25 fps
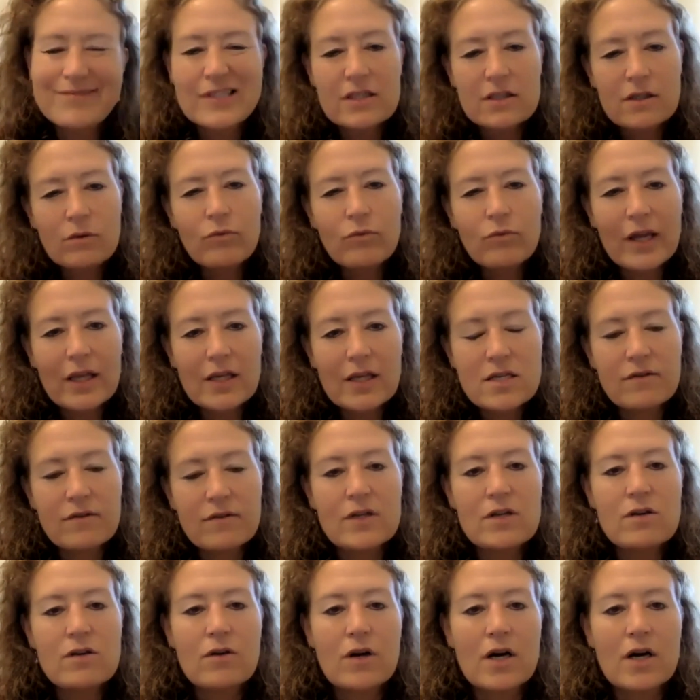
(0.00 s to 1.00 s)
relatively
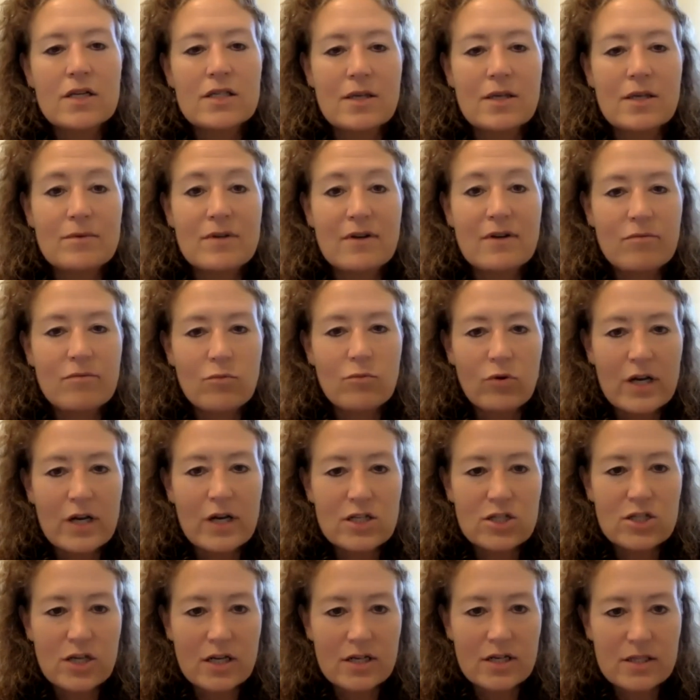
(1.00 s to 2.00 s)
new concept of marine
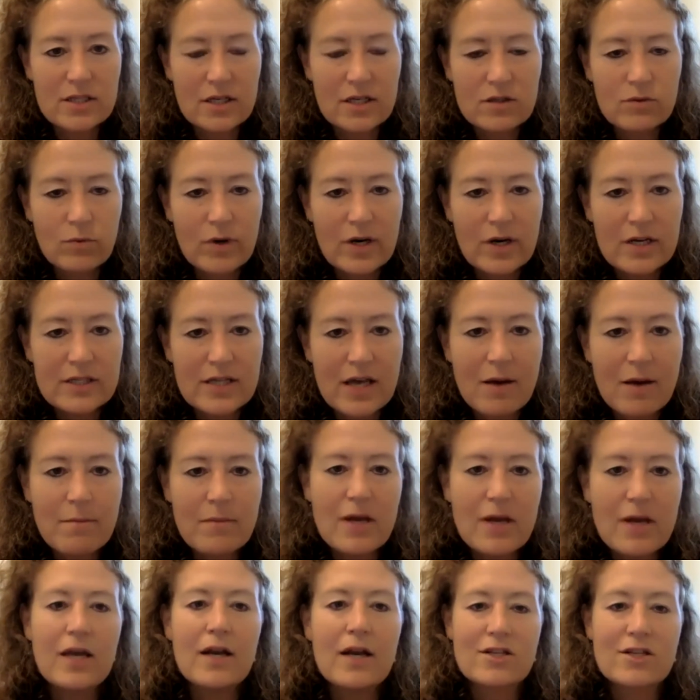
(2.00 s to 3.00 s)
justice. What does that
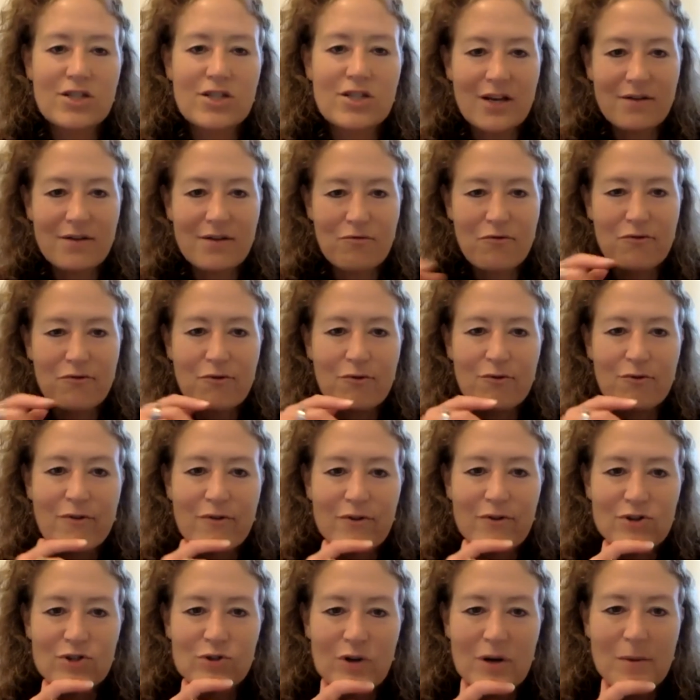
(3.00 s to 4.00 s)
mean? Actually, I've
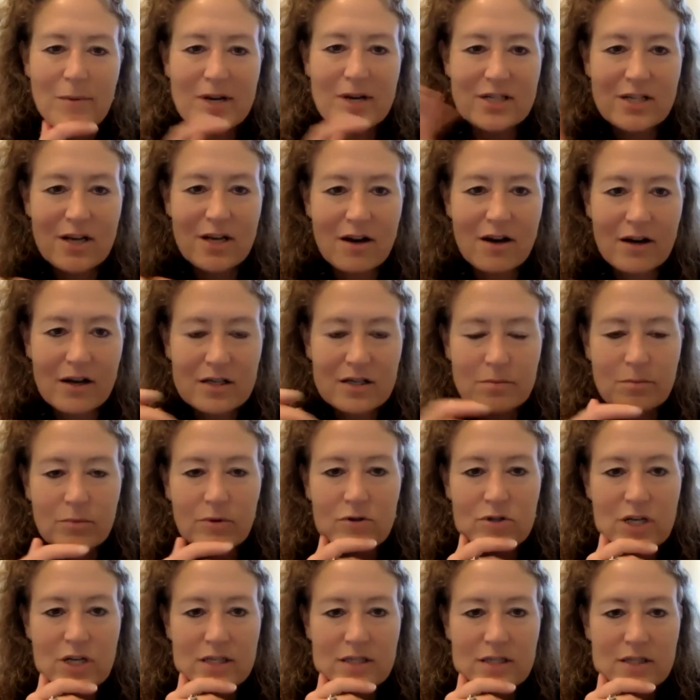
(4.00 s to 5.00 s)
referred to it in my talk as blue
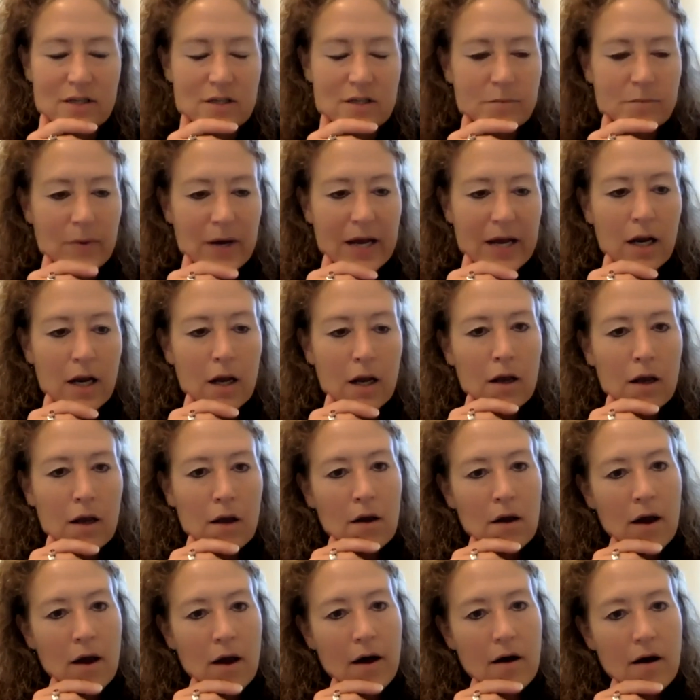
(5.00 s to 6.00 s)
justice, but
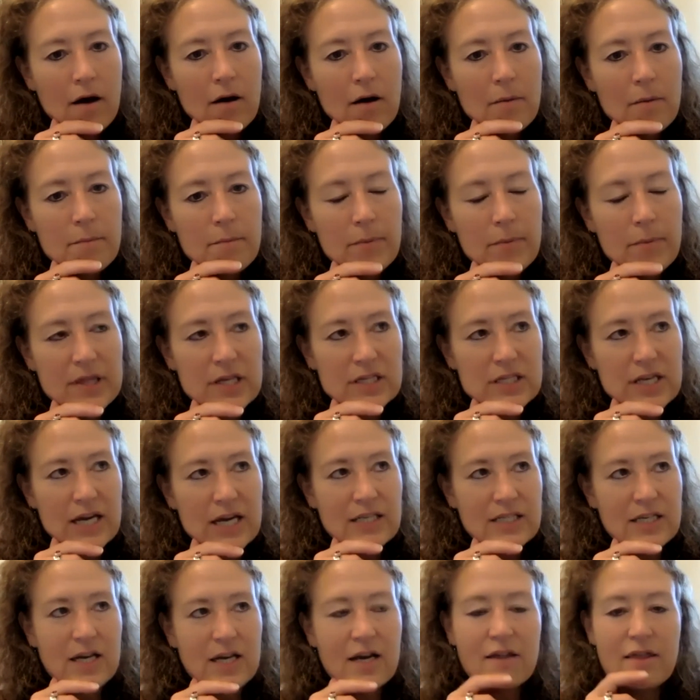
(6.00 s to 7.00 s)
this
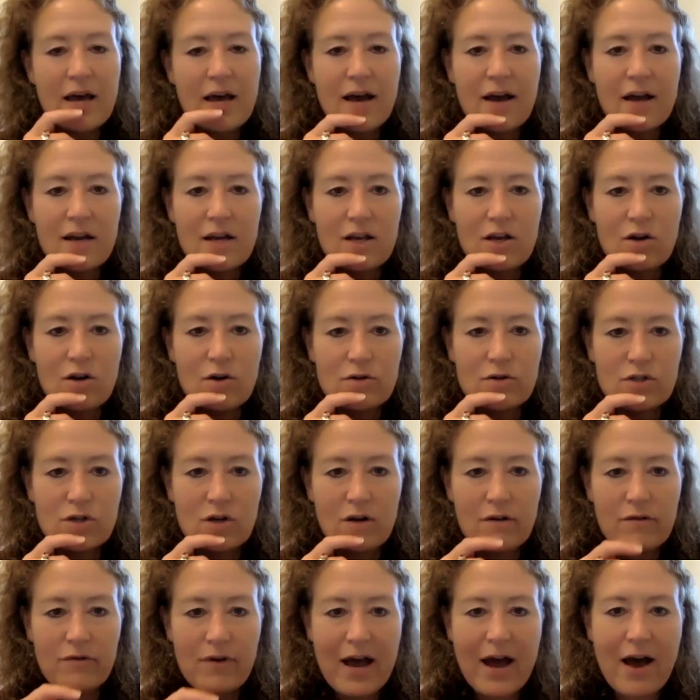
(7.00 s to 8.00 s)
idea that, sort
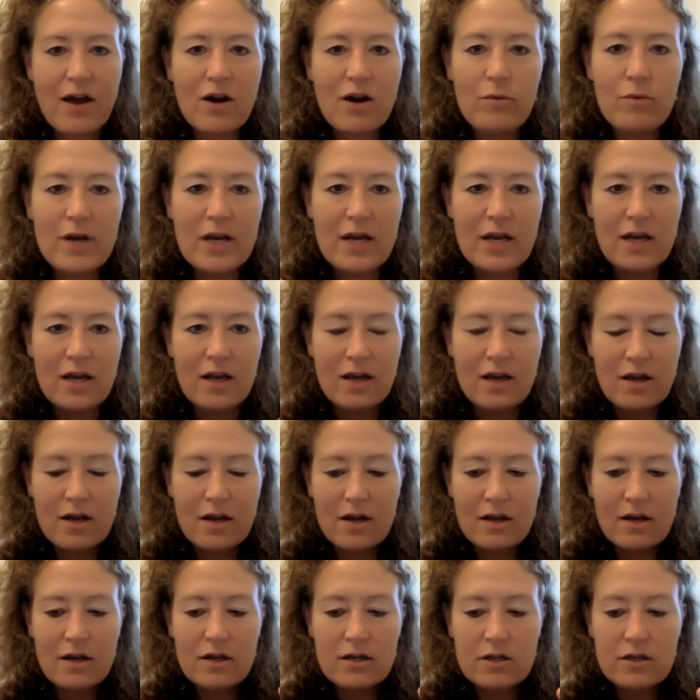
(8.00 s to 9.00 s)
of how do we
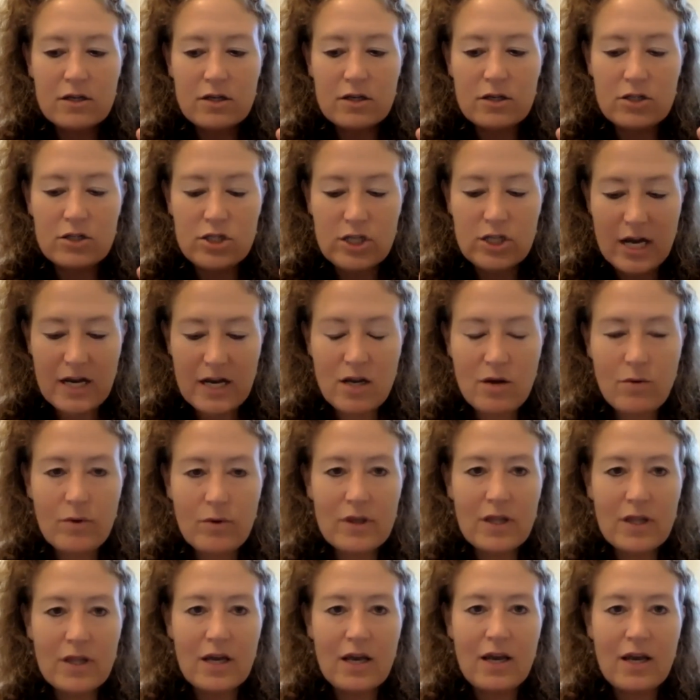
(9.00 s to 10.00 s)

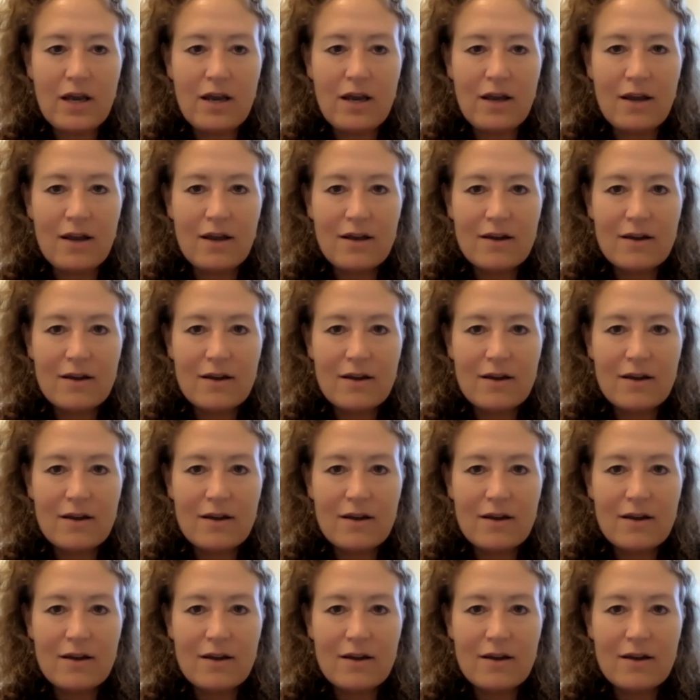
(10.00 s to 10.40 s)
genuinely